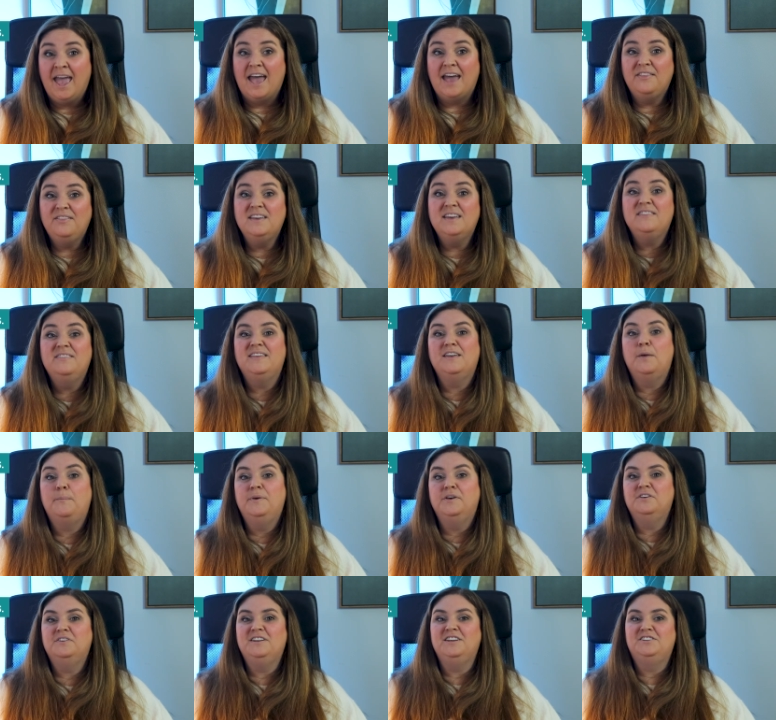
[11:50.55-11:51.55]
And then the
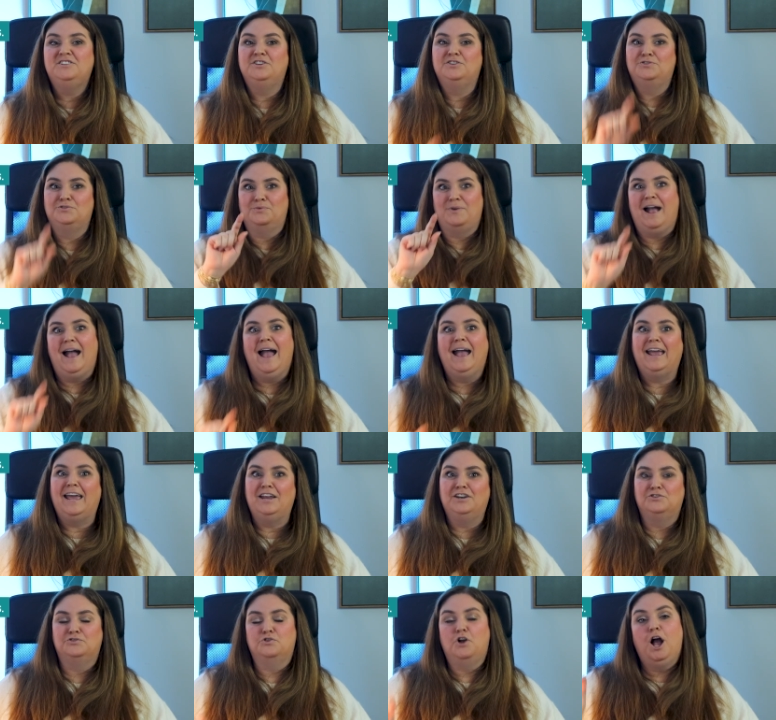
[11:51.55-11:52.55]
ability to drag
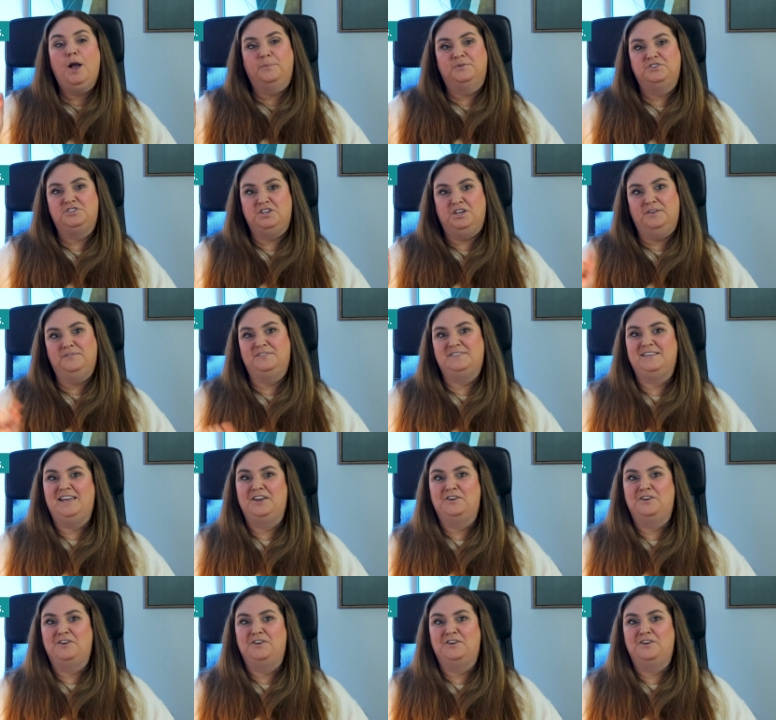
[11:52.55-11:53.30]
and drop shifts